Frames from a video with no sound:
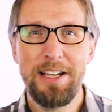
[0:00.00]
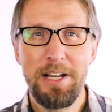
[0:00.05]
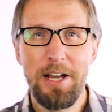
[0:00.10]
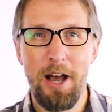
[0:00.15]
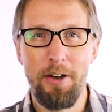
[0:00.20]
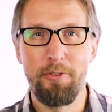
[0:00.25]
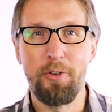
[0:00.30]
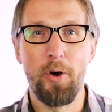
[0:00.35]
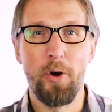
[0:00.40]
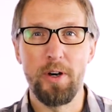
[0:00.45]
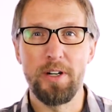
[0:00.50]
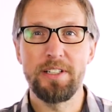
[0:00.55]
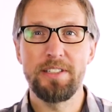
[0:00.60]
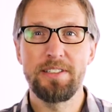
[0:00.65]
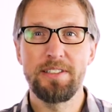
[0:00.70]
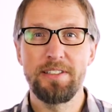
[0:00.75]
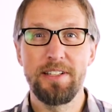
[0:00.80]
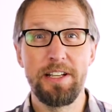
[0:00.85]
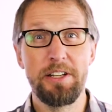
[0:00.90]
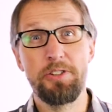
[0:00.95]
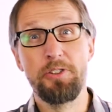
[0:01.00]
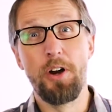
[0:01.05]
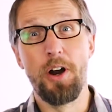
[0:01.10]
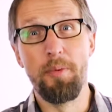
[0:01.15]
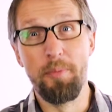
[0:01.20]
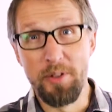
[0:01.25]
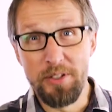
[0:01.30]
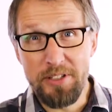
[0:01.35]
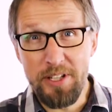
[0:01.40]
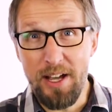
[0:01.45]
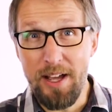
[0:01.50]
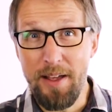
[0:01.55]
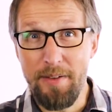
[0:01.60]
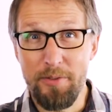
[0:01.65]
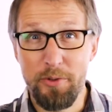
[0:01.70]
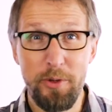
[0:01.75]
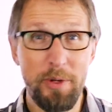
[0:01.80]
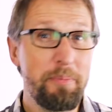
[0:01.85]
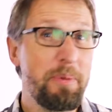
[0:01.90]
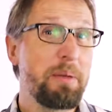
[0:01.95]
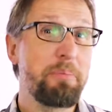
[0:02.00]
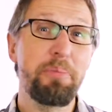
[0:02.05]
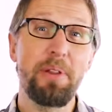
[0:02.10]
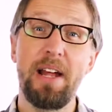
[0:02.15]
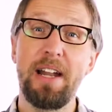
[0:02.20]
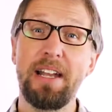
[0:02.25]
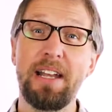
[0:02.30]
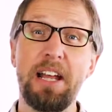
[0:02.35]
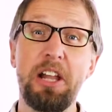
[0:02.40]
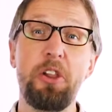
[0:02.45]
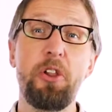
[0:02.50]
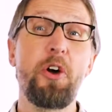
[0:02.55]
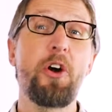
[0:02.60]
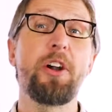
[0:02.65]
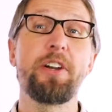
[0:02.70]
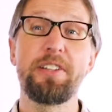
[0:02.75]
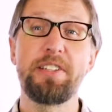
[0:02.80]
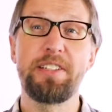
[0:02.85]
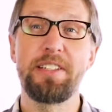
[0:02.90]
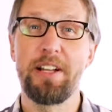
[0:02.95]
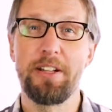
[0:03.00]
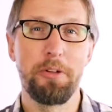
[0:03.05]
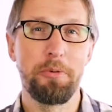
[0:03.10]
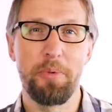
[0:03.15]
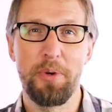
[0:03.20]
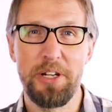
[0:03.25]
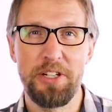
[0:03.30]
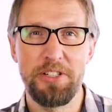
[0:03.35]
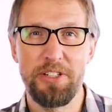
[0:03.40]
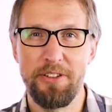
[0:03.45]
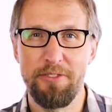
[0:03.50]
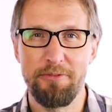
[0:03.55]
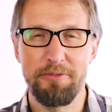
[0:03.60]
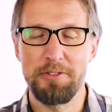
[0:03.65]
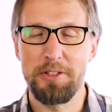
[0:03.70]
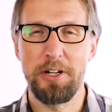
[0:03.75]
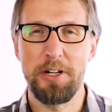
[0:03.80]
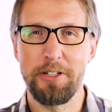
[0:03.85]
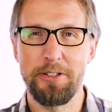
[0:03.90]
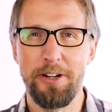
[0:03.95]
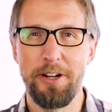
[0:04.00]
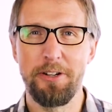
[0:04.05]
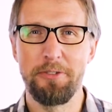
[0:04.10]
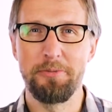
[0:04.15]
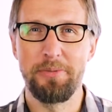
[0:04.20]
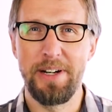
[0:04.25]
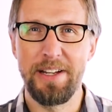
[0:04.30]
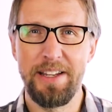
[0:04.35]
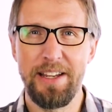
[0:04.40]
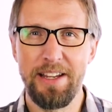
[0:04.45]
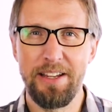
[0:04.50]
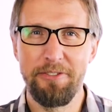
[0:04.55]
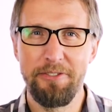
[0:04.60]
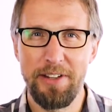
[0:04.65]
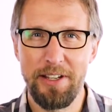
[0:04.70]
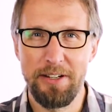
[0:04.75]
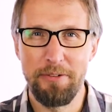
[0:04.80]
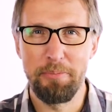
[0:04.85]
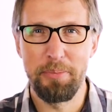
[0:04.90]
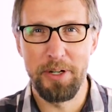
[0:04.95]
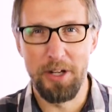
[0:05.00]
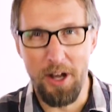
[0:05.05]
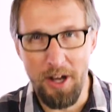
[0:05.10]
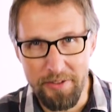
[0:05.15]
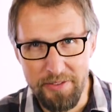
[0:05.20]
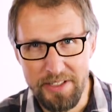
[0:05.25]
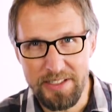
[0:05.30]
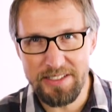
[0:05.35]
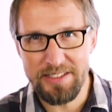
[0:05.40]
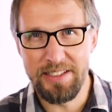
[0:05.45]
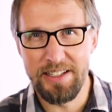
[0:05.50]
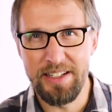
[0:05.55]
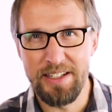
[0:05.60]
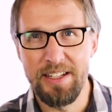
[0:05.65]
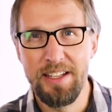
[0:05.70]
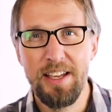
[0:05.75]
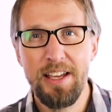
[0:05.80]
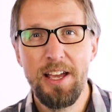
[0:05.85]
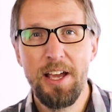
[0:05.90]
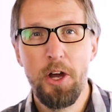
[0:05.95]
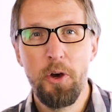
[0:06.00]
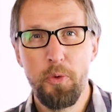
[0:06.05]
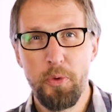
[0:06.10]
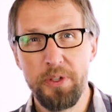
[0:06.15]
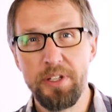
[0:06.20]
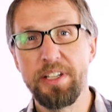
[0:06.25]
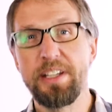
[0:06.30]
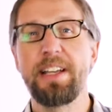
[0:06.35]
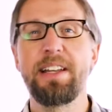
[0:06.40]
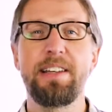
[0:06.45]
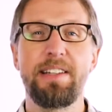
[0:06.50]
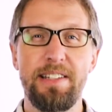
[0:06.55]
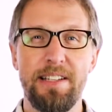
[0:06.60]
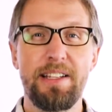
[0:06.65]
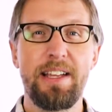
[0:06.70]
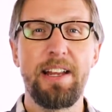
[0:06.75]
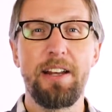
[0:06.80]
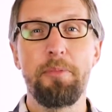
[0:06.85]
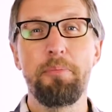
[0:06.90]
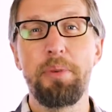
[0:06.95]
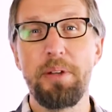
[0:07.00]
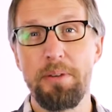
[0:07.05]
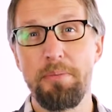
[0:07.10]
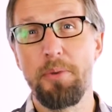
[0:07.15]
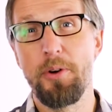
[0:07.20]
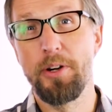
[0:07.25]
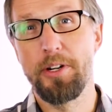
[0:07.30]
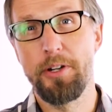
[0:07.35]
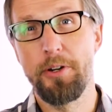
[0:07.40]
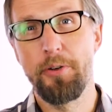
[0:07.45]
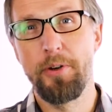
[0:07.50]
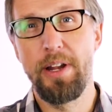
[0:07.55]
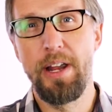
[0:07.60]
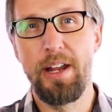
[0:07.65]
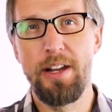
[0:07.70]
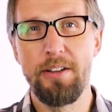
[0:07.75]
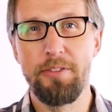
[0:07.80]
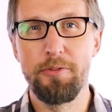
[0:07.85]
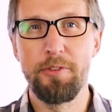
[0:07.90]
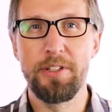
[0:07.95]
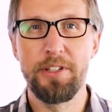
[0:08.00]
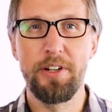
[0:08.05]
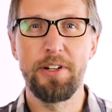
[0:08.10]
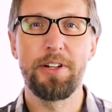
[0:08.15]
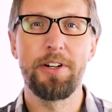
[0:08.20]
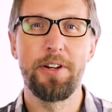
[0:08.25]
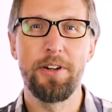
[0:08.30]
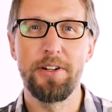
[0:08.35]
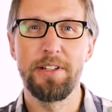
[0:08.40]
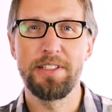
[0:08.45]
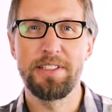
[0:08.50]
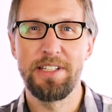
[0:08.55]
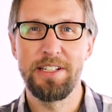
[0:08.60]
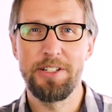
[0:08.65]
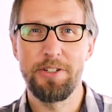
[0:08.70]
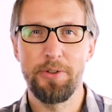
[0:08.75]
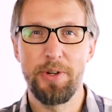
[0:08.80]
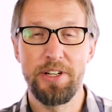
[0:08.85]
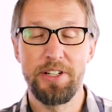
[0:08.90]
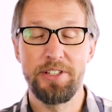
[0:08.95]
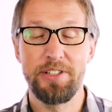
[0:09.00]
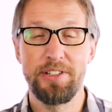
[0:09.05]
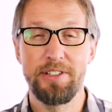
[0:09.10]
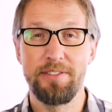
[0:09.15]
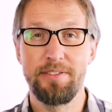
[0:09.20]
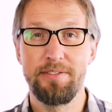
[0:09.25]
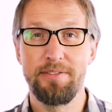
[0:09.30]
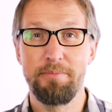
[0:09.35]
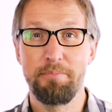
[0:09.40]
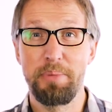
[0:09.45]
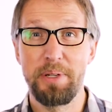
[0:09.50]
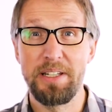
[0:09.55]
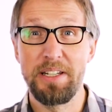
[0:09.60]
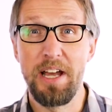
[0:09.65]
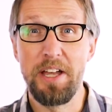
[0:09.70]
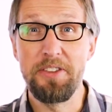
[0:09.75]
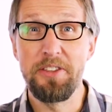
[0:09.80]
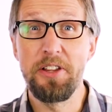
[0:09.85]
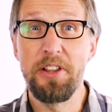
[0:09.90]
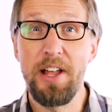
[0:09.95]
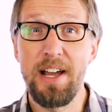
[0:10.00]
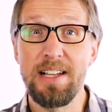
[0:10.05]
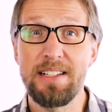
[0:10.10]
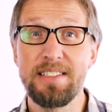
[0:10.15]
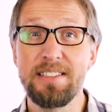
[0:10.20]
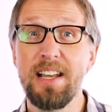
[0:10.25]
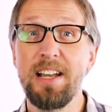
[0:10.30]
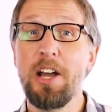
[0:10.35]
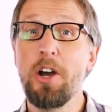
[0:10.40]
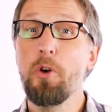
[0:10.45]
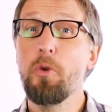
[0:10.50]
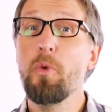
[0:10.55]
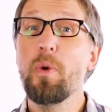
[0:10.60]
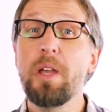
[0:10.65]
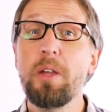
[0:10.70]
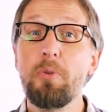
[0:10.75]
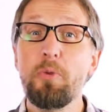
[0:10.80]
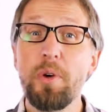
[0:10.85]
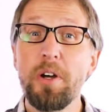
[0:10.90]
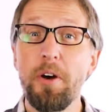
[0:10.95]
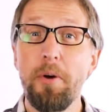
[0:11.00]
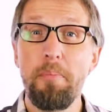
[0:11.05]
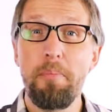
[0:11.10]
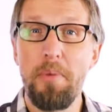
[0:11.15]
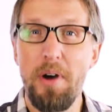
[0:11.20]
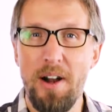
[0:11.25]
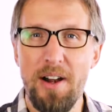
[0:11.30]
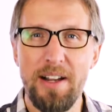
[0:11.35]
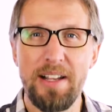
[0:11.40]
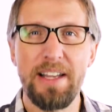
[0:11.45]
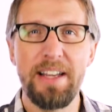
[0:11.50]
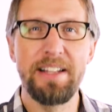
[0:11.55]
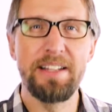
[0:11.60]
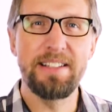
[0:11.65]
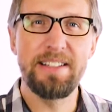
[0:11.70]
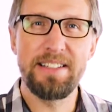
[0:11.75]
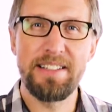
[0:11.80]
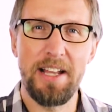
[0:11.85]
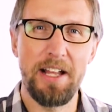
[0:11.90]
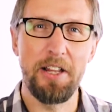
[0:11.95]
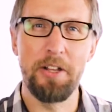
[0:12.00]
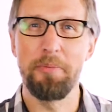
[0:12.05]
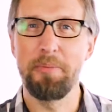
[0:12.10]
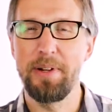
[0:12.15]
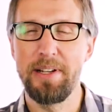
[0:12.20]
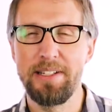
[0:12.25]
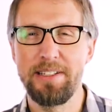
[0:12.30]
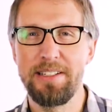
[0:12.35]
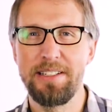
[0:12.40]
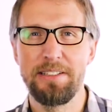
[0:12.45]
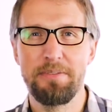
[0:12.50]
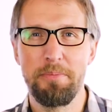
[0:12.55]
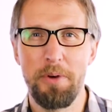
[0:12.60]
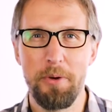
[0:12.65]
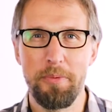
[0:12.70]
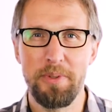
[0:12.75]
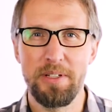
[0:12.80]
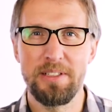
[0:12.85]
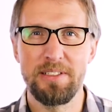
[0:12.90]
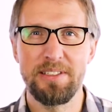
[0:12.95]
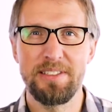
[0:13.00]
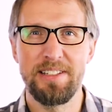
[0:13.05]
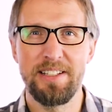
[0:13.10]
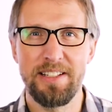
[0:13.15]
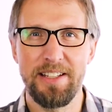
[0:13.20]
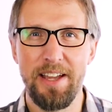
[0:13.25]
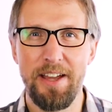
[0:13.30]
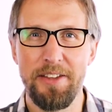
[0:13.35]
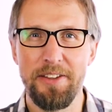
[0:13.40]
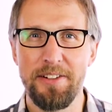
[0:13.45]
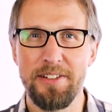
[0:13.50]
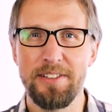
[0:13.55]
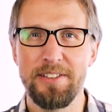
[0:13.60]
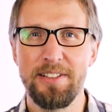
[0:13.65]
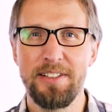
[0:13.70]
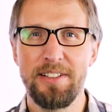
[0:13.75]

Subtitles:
Of course, in normal times, we'd be planning a large celebration for our groundbreaking event, but obviously, we'll need to get a bit more creative with our current situation. But nonetheless, we will mark and celebrate these moments together.